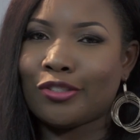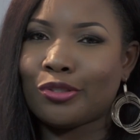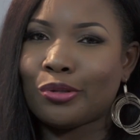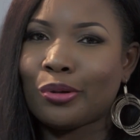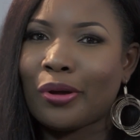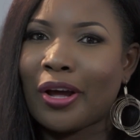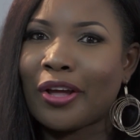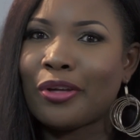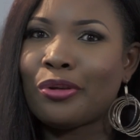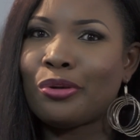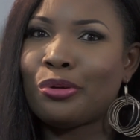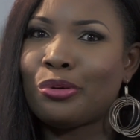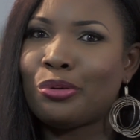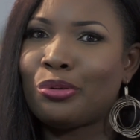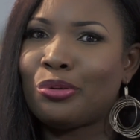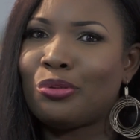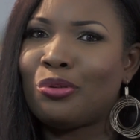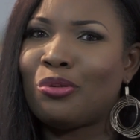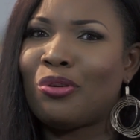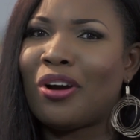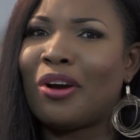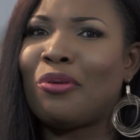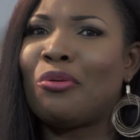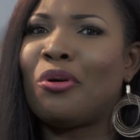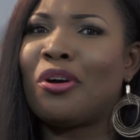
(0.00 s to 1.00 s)
So are you
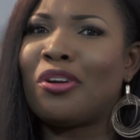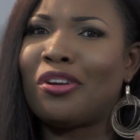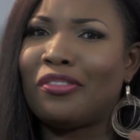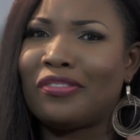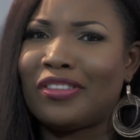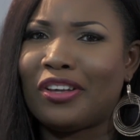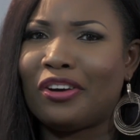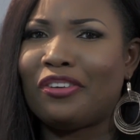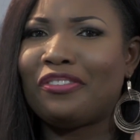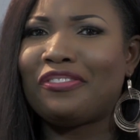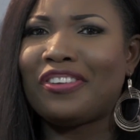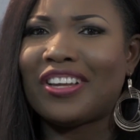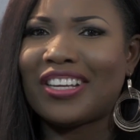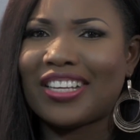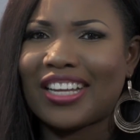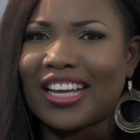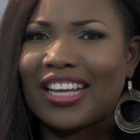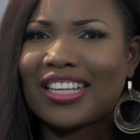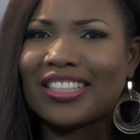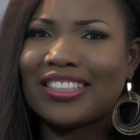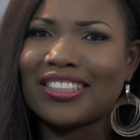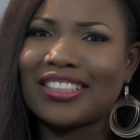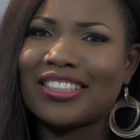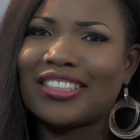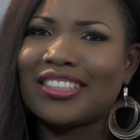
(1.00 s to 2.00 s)
one of the
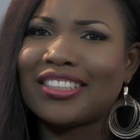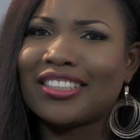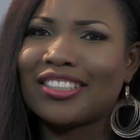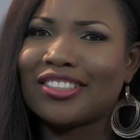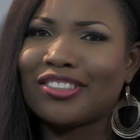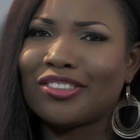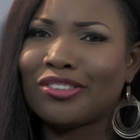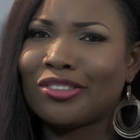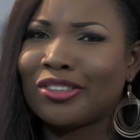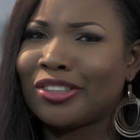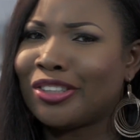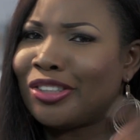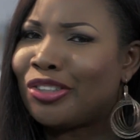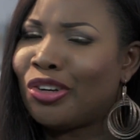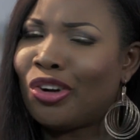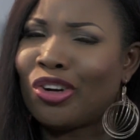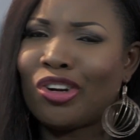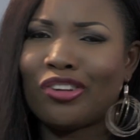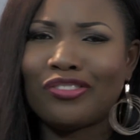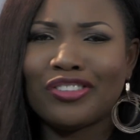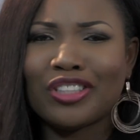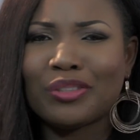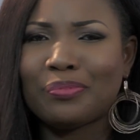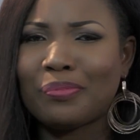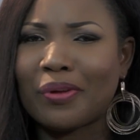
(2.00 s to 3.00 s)
offenders in all
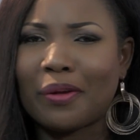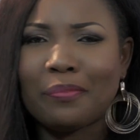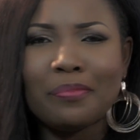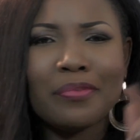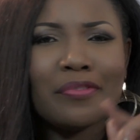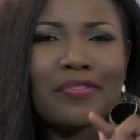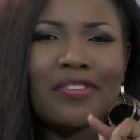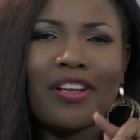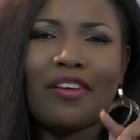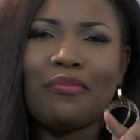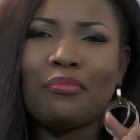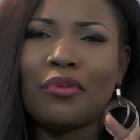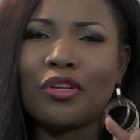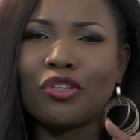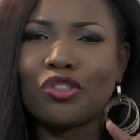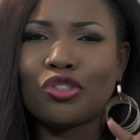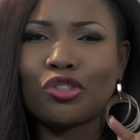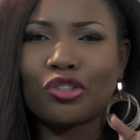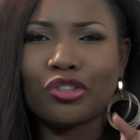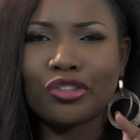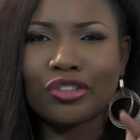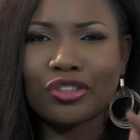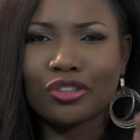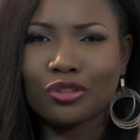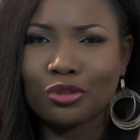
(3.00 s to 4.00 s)
of these pet peeves I've
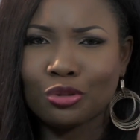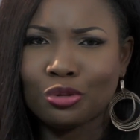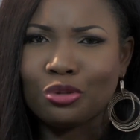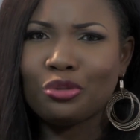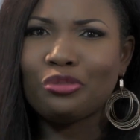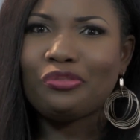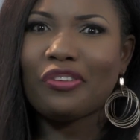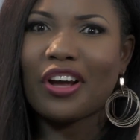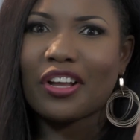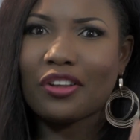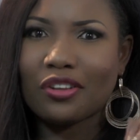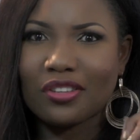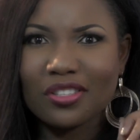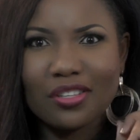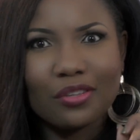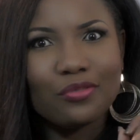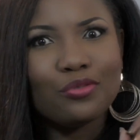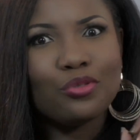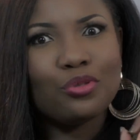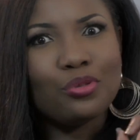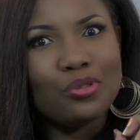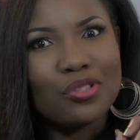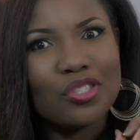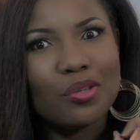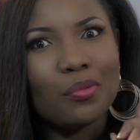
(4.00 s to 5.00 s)
mentioned? Do you find
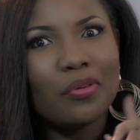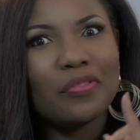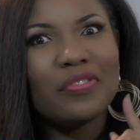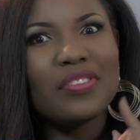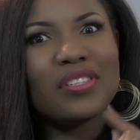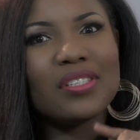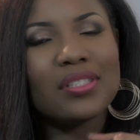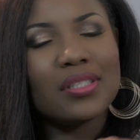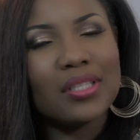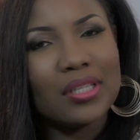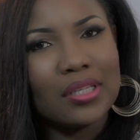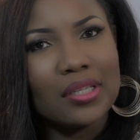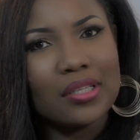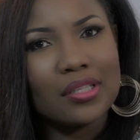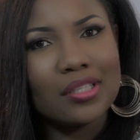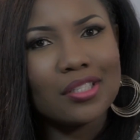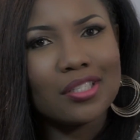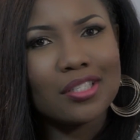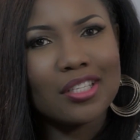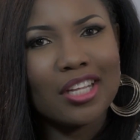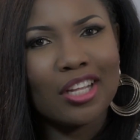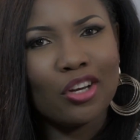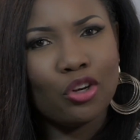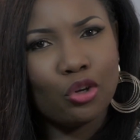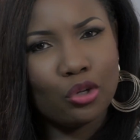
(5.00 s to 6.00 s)
yourself doing some of these things
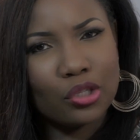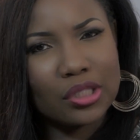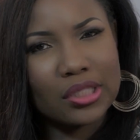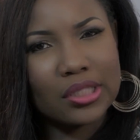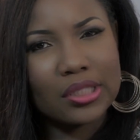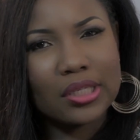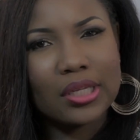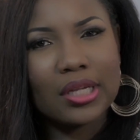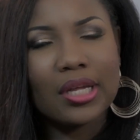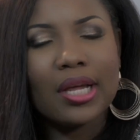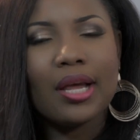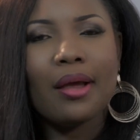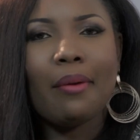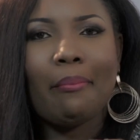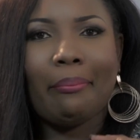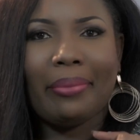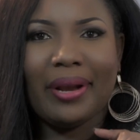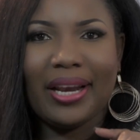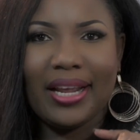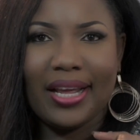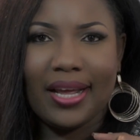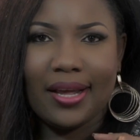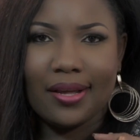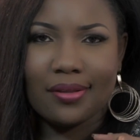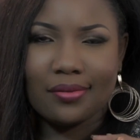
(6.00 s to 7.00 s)
a lot?
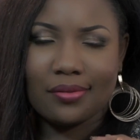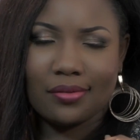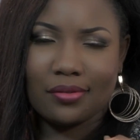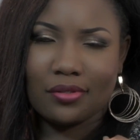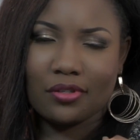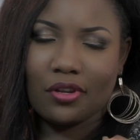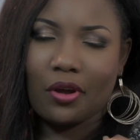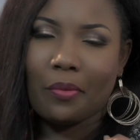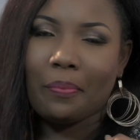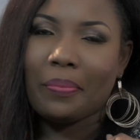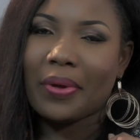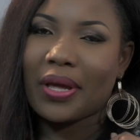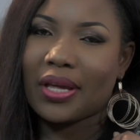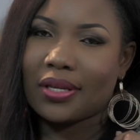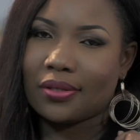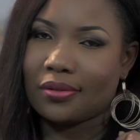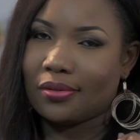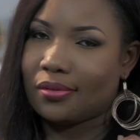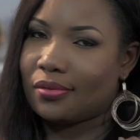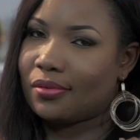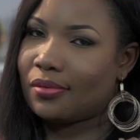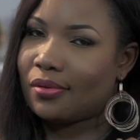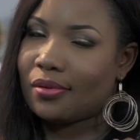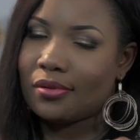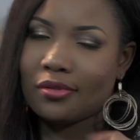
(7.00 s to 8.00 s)
Please stop it.
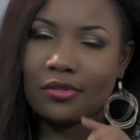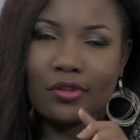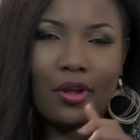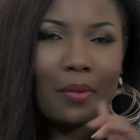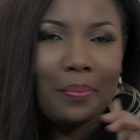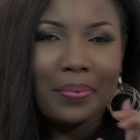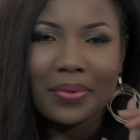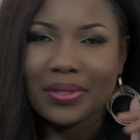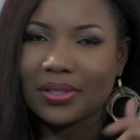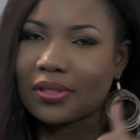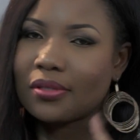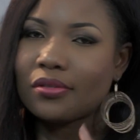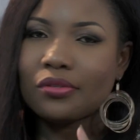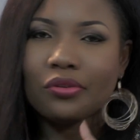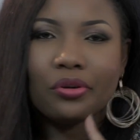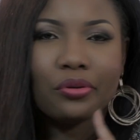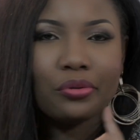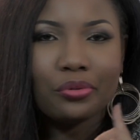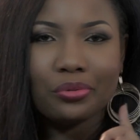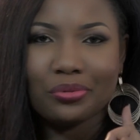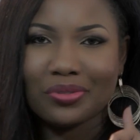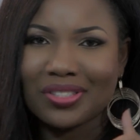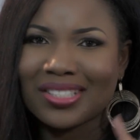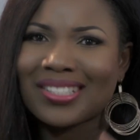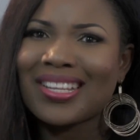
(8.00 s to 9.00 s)
Stop it. It's not
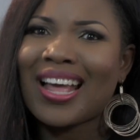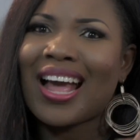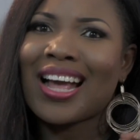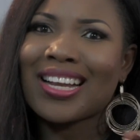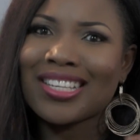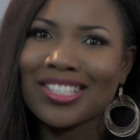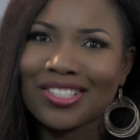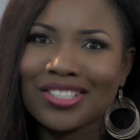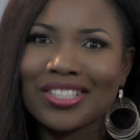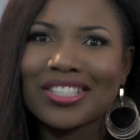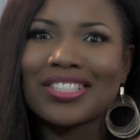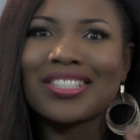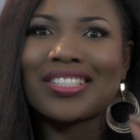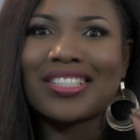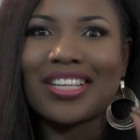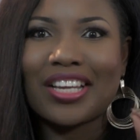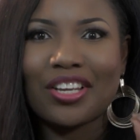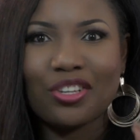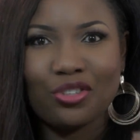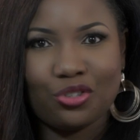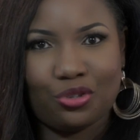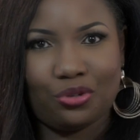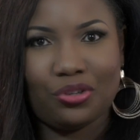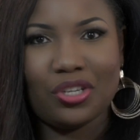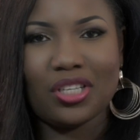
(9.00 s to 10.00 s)
good. It's actually
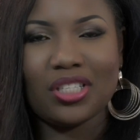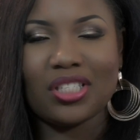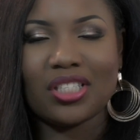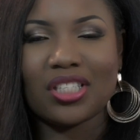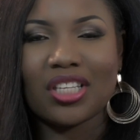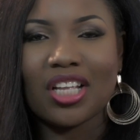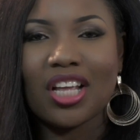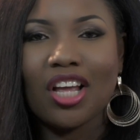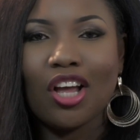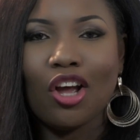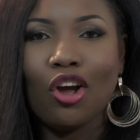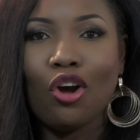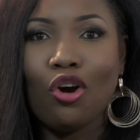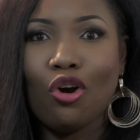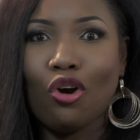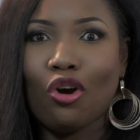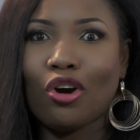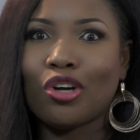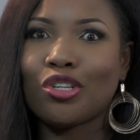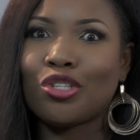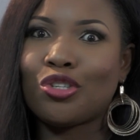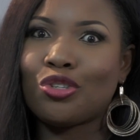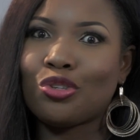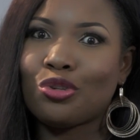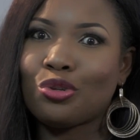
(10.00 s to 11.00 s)
dangerous.
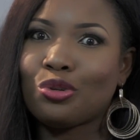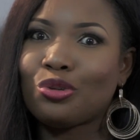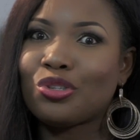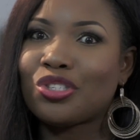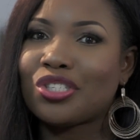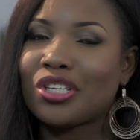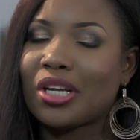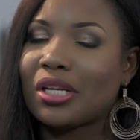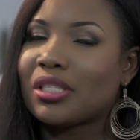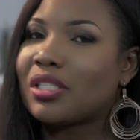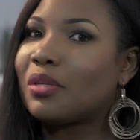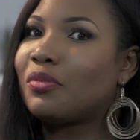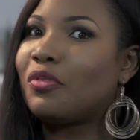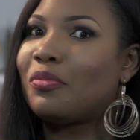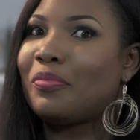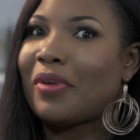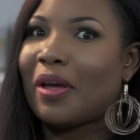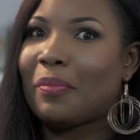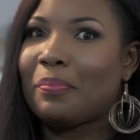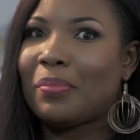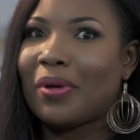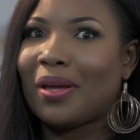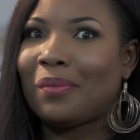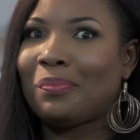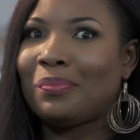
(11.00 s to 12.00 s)
Or do you share some of my
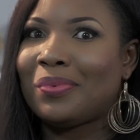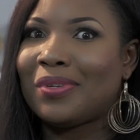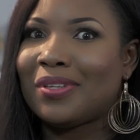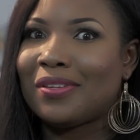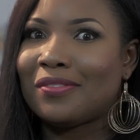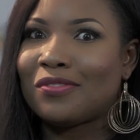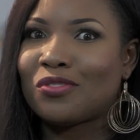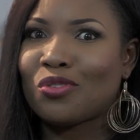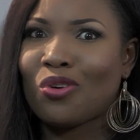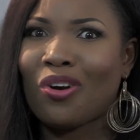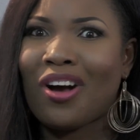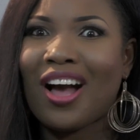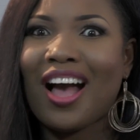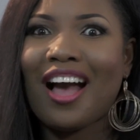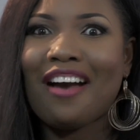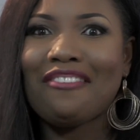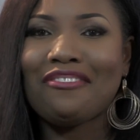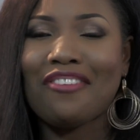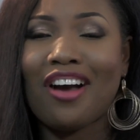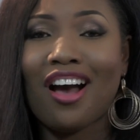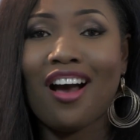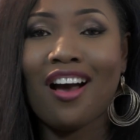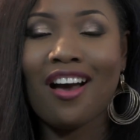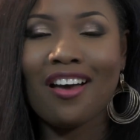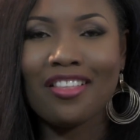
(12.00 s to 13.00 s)
pet peeves or have
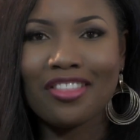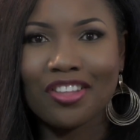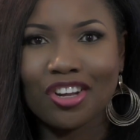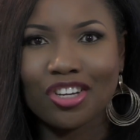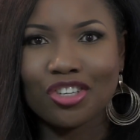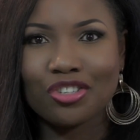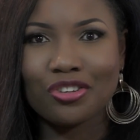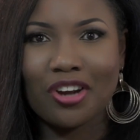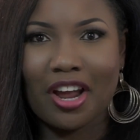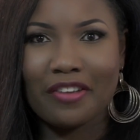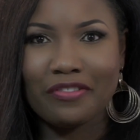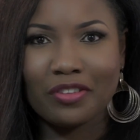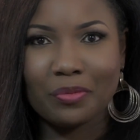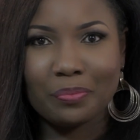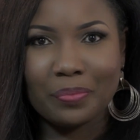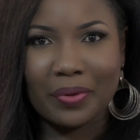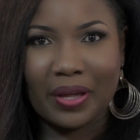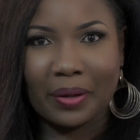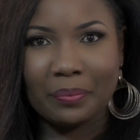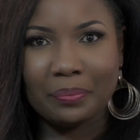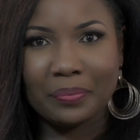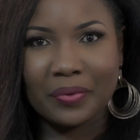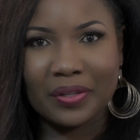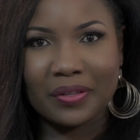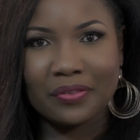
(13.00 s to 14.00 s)
other driving
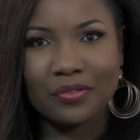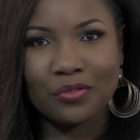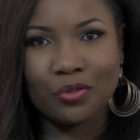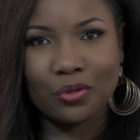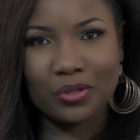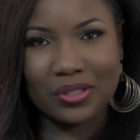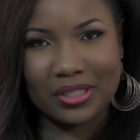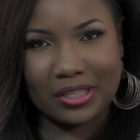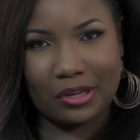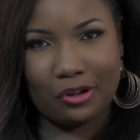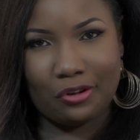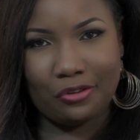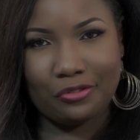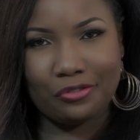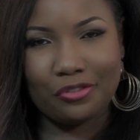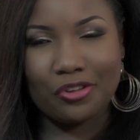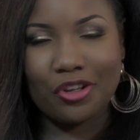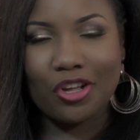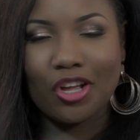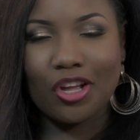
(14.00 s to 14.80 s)
pet peeves yourself?